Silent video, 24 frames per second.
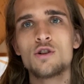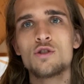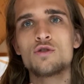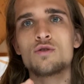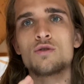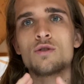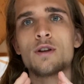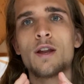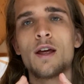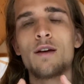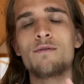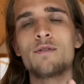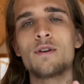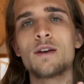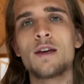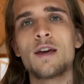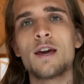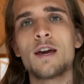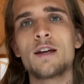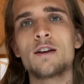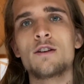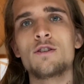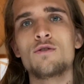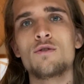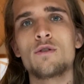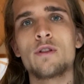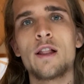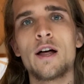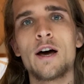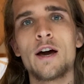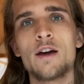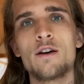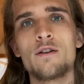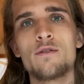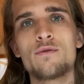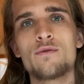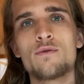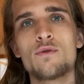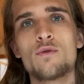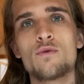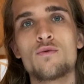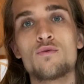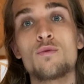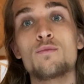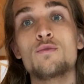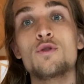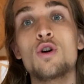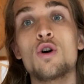to navigate your life
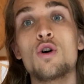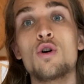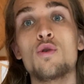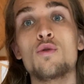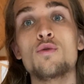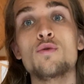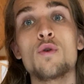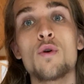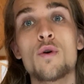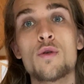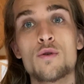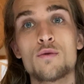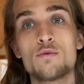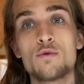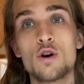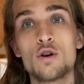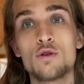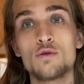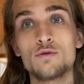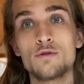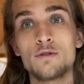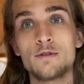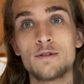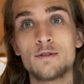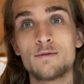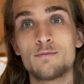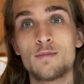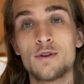from your own throne,